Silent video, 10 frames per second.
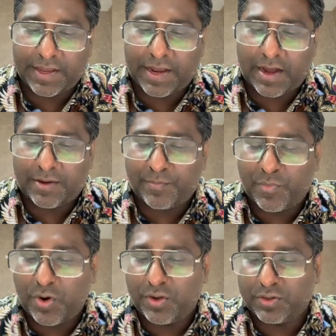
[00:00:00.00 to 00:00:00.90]
they are
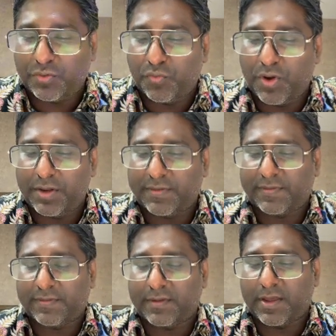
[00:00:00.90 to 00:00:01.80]
more towards,